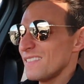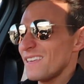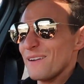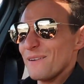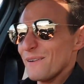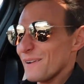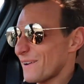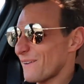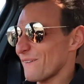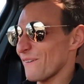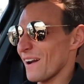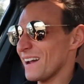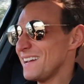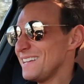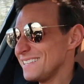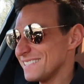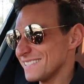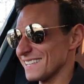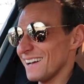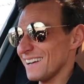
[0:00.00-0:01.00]
They're a
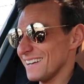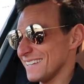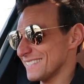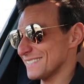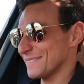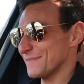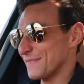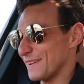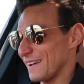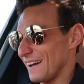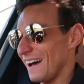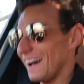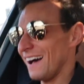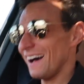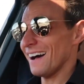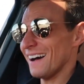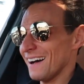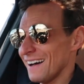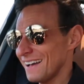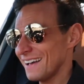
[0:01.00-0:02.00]
great size of
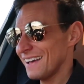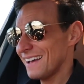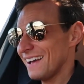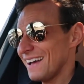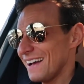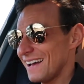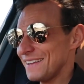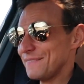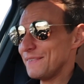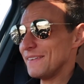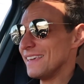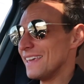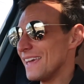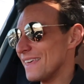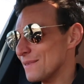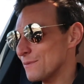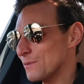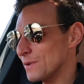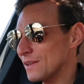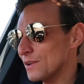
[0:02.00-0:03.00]
car. And if you can
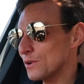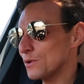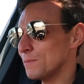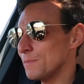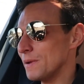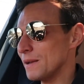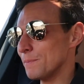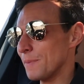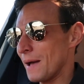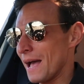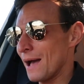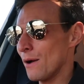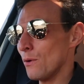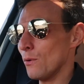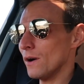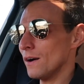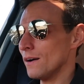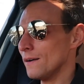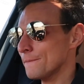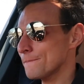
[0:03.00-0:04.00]
get them with a good bit of
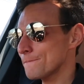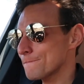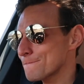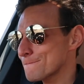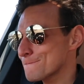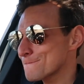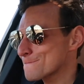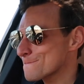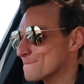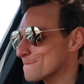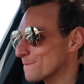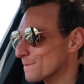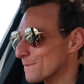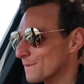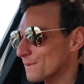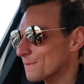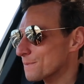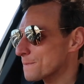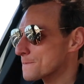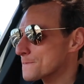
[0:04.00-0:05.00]
power,
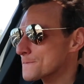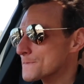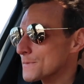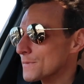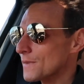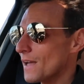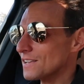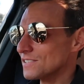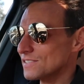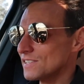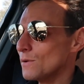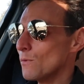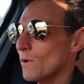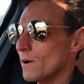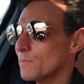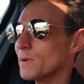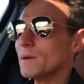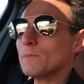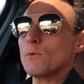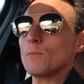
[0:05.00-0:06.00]
I see
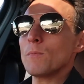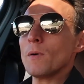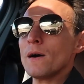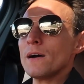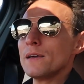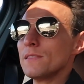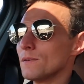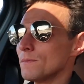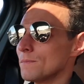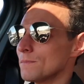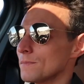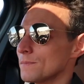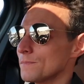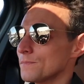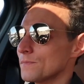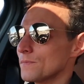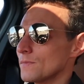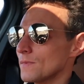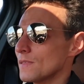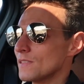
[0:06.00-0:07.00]
why people buy
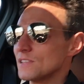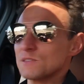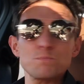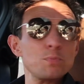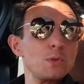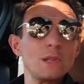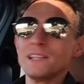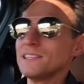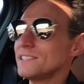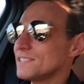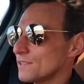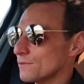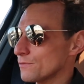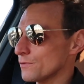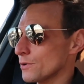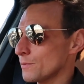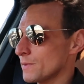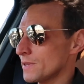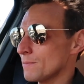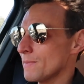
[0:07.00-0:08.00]
them. There's plenty of
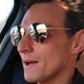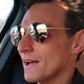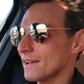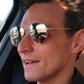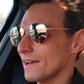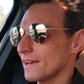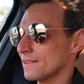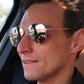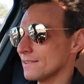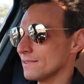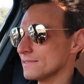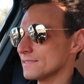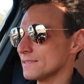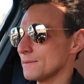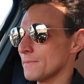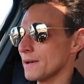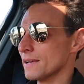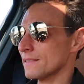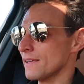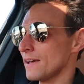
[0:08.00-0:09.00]
room in the back. I had a little
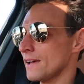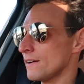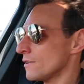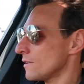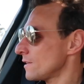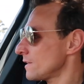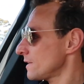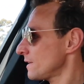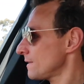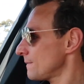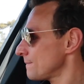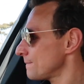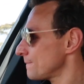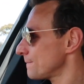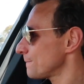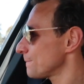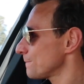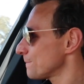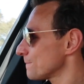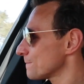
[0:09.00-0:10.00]
sit back there earlier.
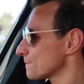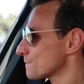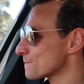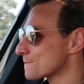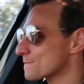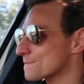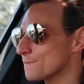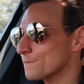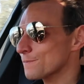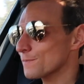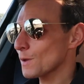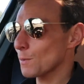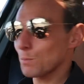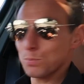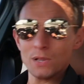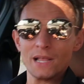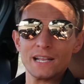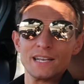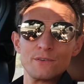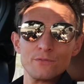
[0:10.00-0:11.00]

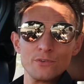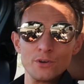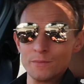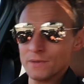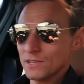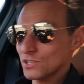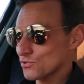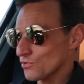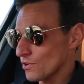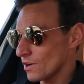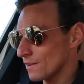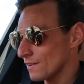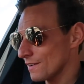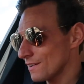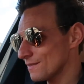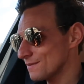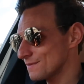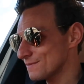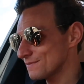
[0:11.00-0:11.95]
Plenty of room in the trunk.